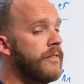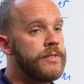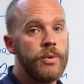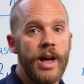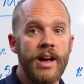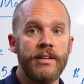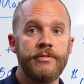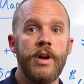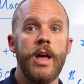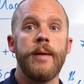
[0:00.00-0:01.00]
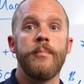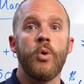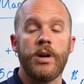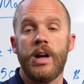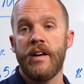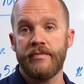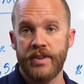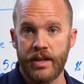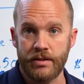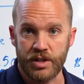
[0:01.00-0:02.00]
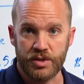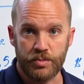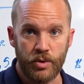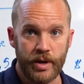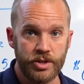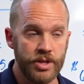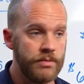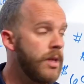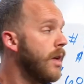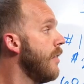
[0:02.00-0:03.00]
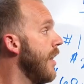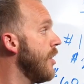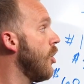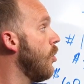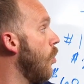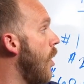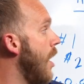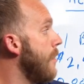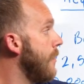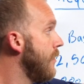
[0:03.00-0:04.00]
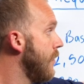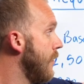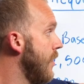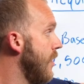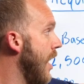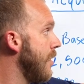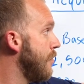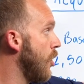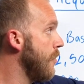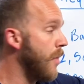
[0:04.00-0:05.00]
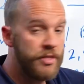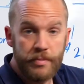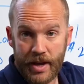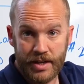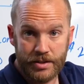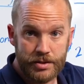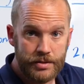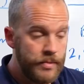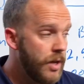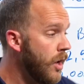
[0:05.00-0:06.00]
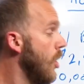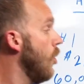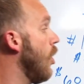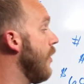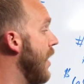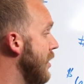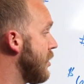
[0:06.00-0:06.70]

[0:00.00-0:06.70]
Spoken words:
if you have a more confident Dispo agent? They don't want that per month base. Well, in that